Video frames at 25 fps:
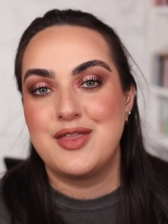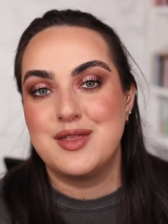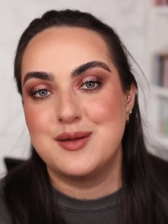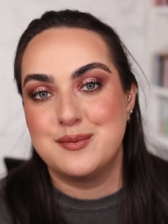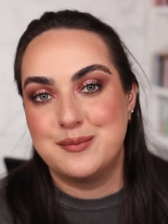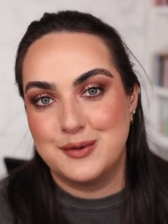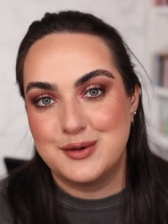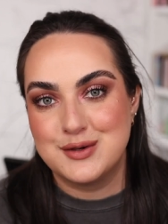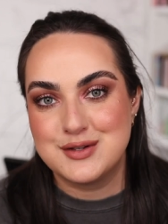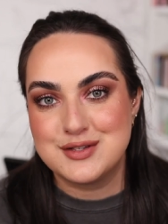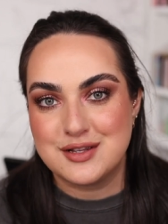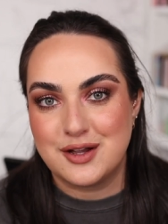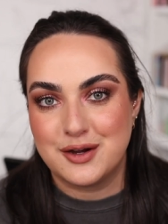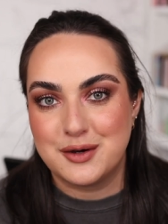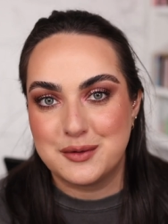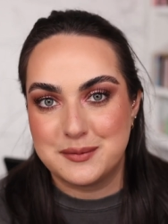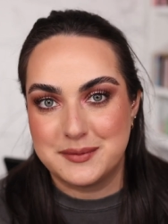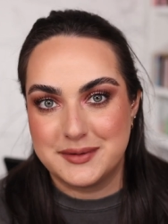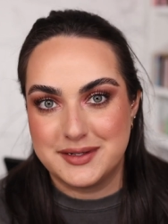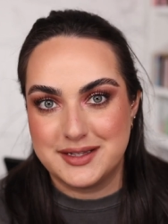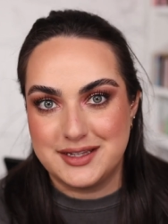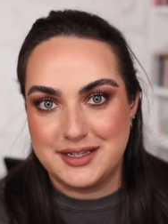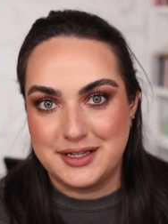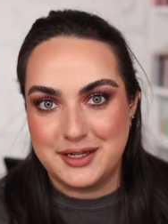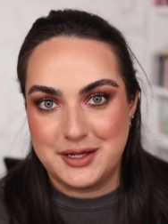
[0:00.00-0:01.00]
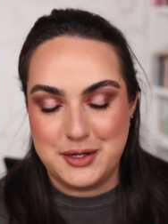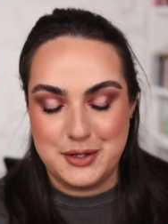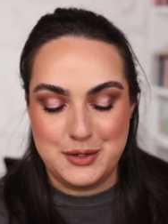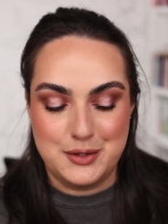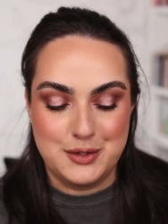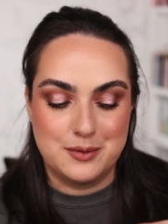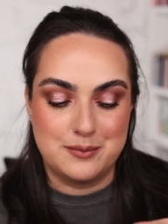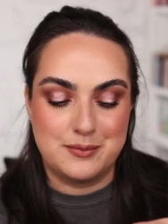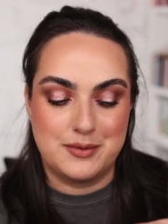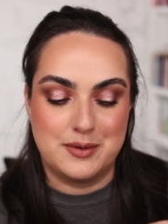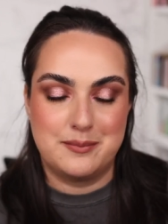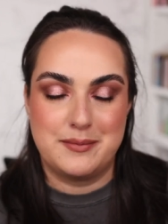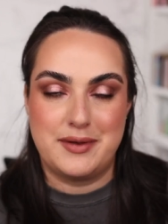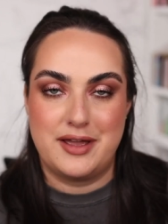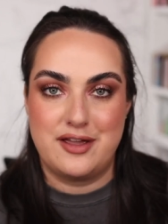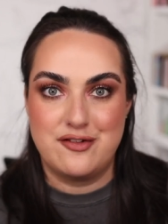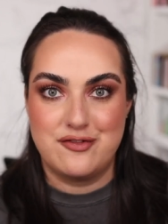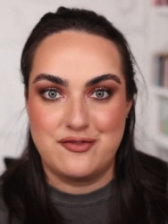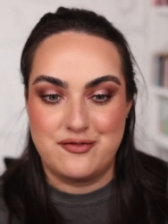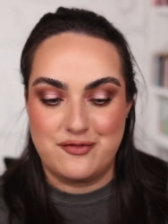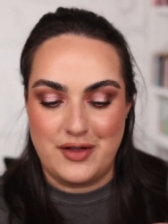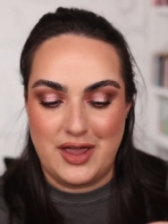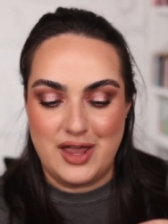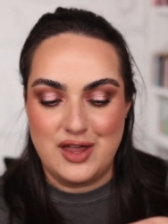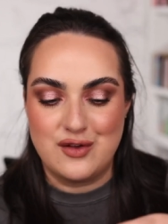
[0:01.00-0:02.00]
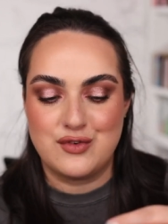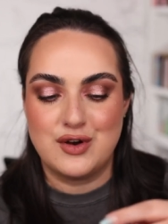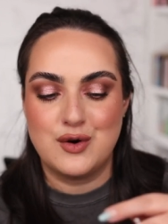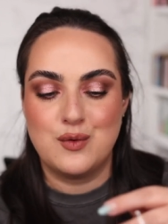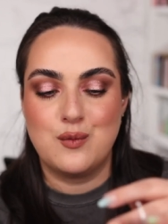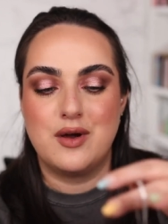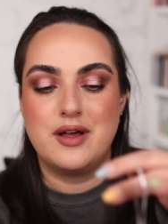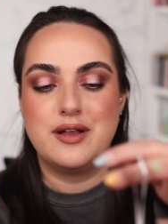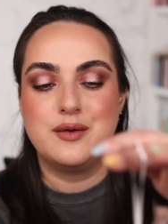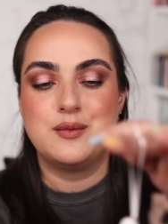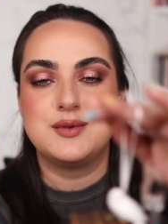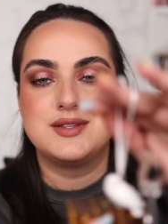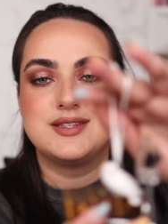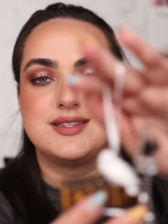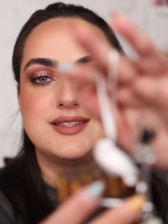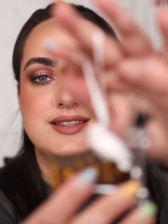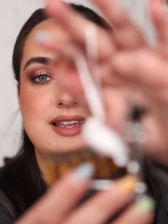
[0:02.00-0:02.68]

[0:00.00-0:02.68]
the books are really cute but my favorite one was